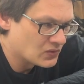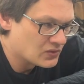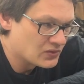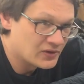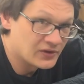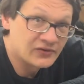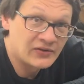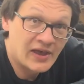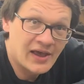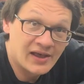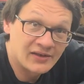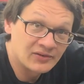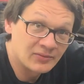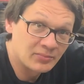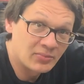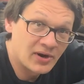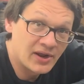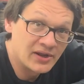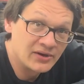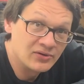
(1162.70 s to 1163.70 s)
This has a
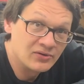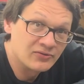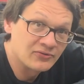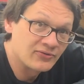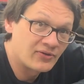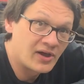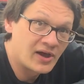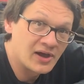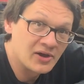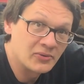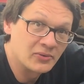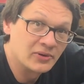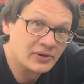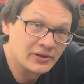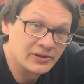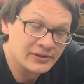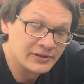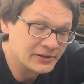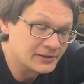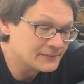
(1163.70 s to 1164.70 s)
brand new
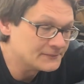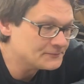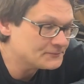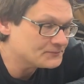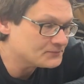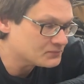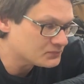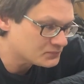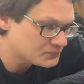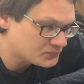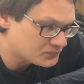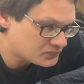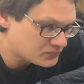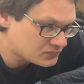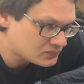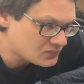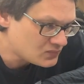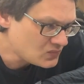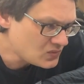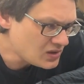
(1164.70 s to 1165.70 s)
flywheel in it.
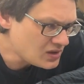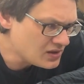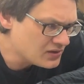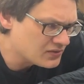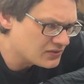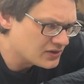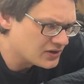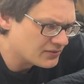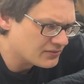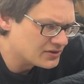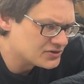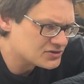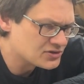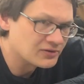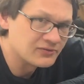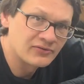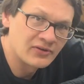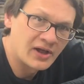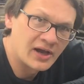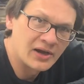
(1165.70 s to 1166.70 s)
The original
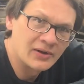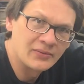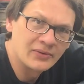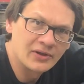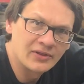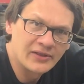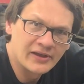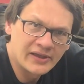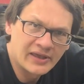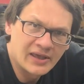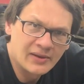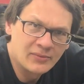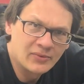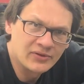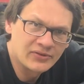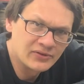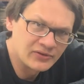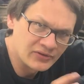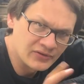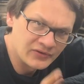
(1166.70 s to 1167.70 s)
flywheel that came
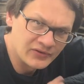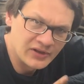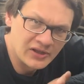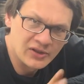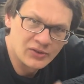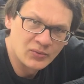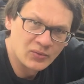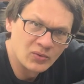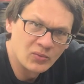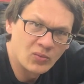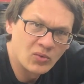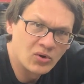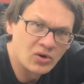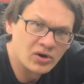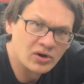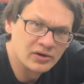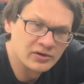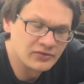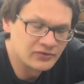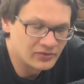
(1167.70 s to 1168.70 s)
with it, the teeth were
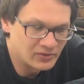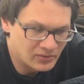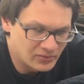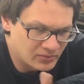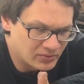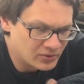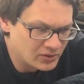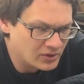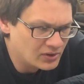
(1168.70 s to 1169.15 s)
worn, so